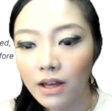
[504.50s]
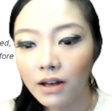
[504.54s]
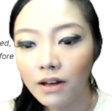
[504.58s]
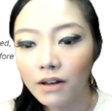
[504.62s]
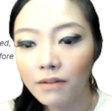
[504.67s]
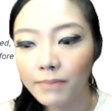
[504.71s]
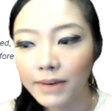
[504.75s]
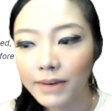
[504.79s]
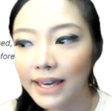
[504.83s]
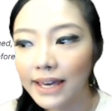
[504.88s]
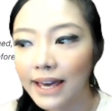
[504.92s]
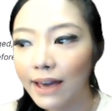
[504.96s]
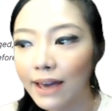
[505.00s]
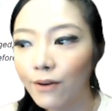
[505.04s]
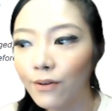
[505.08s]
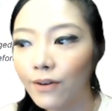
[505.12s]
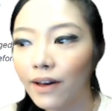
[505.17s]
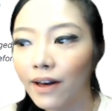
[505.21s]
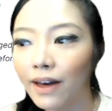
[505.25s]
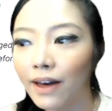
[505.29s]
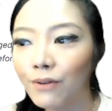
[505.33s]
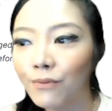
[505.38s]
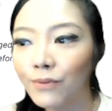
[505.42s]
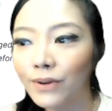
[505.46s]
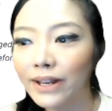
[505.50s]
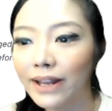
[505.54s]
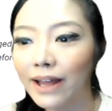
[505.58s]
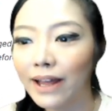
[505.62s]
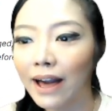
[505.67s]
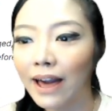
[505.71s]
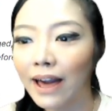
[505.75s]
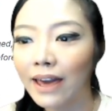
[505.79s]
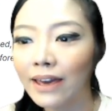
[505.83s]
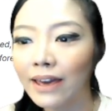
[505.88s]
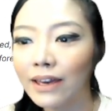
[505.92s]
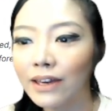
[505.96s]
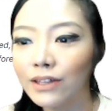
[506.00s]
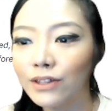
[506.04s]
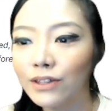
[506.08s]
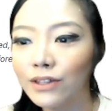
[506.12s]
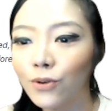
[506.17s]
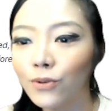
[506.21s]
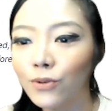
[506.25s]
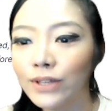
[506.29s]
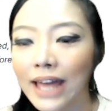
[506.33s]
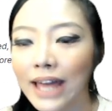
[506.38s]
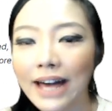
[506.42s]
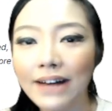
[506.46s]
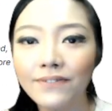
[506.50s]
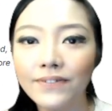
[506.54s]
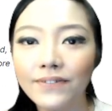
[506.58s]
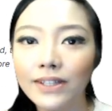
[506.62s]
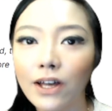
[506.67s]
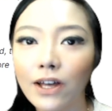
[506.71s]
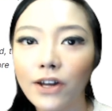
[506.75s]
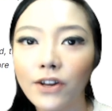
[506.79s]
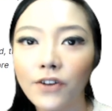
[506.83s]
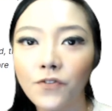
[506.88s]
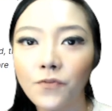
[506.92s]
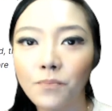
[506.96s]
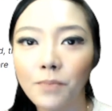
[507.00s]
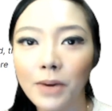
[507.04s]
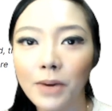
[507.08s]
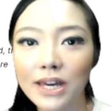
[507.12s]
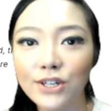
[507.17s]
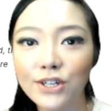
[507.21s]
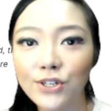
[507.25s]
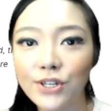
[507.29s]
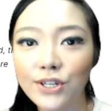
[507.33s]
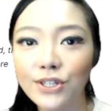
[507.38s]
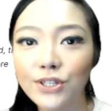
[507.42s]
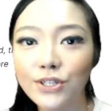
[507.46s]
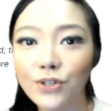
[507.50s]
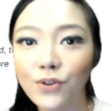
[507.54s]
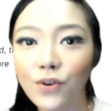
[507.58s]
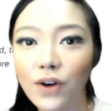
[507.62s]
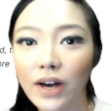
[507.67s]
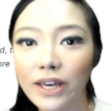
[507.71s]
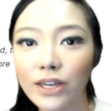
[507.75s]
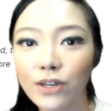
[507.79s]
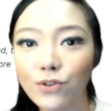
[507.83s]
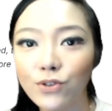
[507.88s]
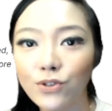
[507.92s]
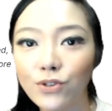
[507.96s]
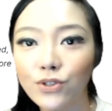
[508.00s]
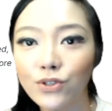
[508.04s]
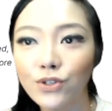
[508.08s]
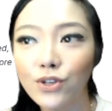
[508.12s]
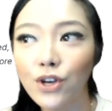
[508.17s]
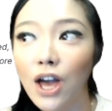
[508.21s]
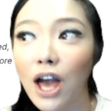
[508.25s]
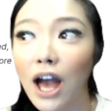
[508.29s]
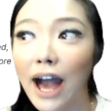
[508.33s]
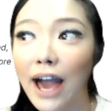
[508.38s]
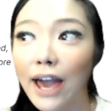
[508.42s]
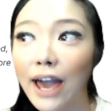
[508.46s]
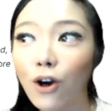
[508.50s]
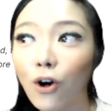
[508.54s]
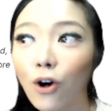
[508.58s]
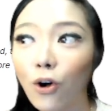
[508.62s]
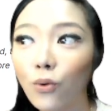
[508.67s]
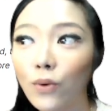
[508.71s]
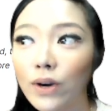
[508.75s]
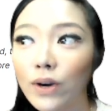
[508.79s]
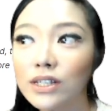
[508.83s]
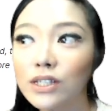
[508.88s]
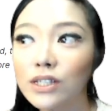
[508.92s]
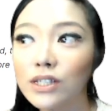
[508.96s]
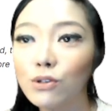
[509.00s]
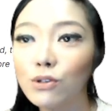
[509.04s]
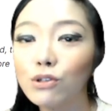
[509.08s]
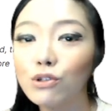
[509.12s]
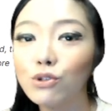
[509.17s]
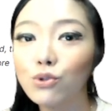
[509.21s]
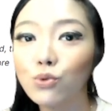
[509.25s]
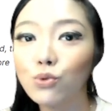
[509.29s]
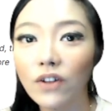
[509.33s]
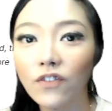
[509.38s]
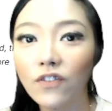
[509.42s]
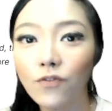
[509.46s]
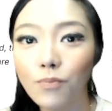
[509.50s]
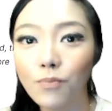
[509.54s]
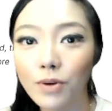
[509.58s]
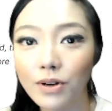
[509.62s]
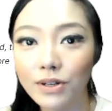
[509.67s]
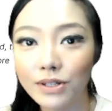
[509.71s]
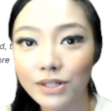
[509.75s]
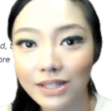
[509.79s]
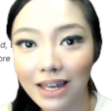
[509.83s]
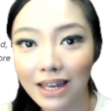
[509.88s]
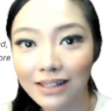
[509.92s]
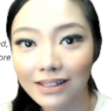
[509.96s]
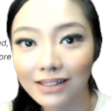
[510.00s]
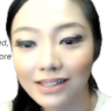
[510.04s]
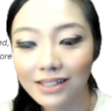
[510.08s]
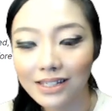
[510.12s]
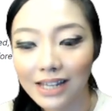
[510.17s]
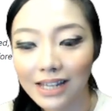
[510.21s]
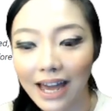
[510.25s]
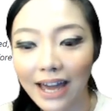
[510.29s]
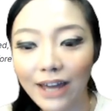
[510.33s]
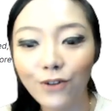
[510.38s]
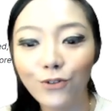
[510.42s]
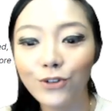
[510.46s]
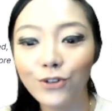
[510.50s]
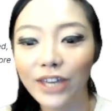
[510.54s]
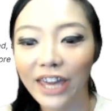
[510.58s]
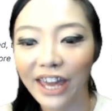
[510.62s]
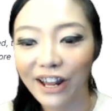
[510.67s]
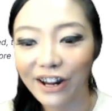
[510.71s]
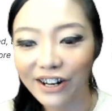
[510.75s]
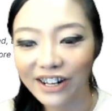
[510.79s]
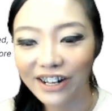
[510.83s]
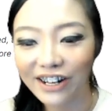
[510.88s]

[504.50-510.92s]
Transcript: me, I I re- I don't have a lot of patience, so I use I always use 12%. I don't care.